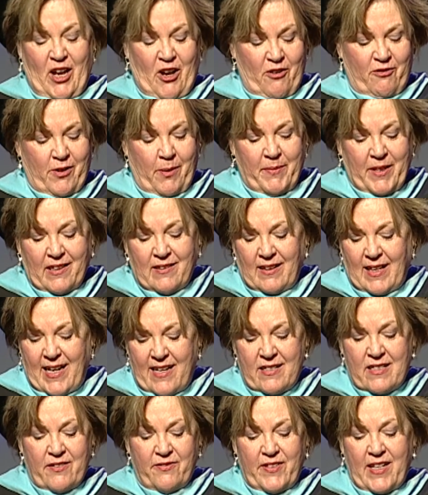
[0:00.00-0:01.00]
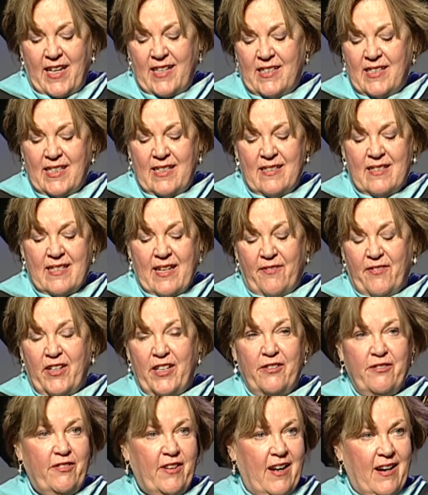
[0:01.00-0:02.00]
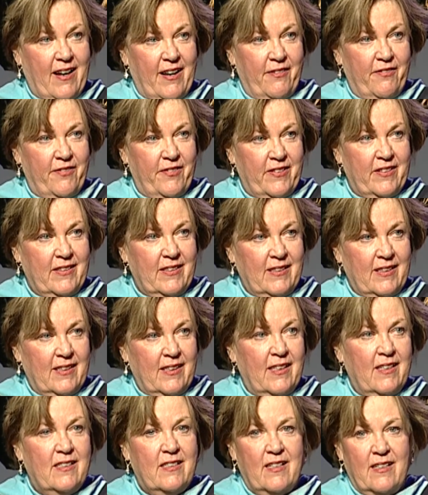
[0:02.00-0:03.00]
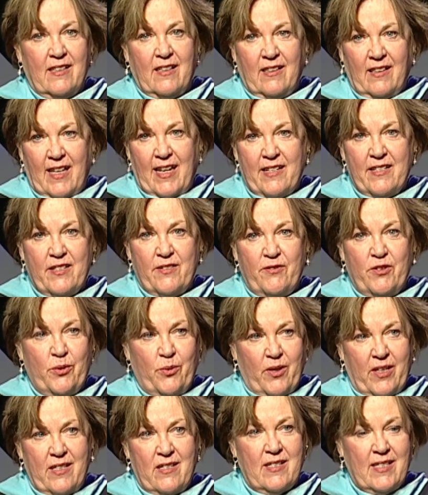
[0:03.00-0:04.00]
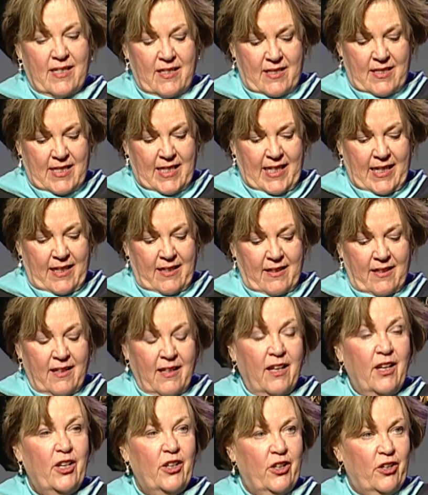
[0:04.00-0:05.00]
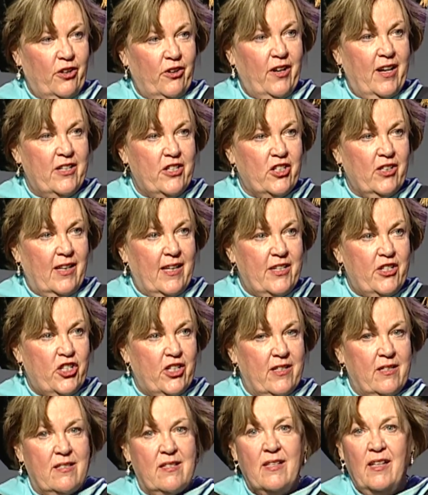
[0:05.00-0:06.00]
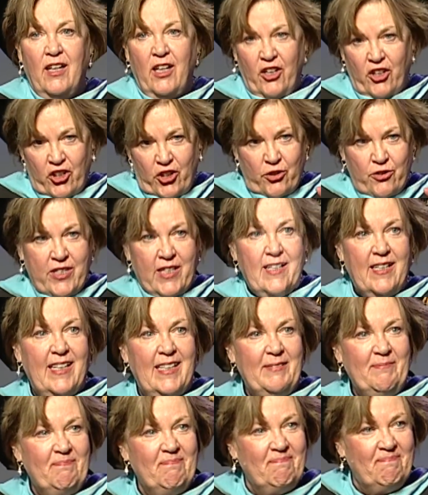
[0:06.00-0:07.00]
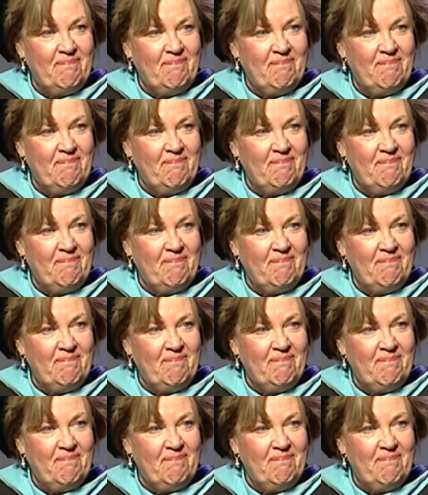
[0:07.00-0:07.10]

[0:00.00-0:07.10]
from the class of 1975 to the class of 2016, congratulations. You did it.